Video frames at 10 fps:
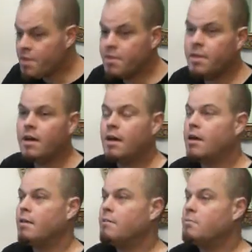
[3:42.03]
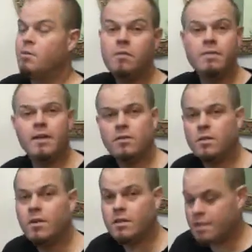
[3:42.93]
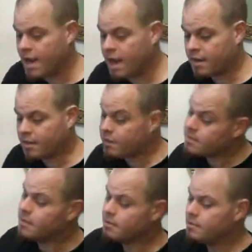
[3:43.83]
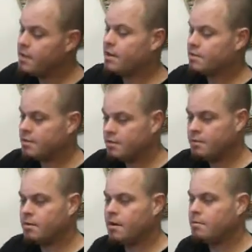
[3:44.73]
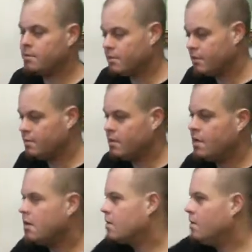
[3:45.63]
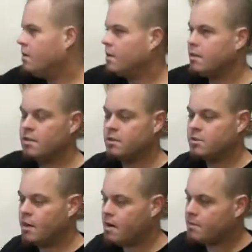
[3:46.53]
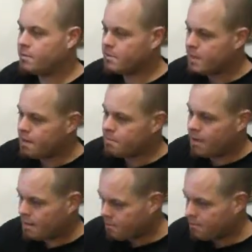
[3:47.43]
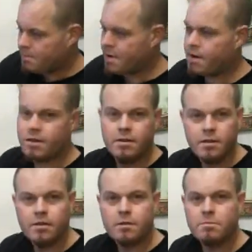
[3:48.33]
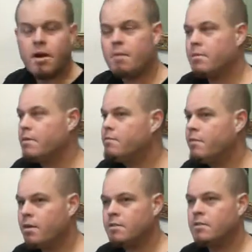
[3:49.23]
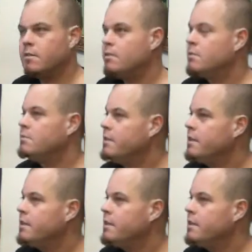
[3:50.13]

the Peruvian torch cactus, and we actually were able to go on a little shaman with that. But I prepared, properly for it, so it was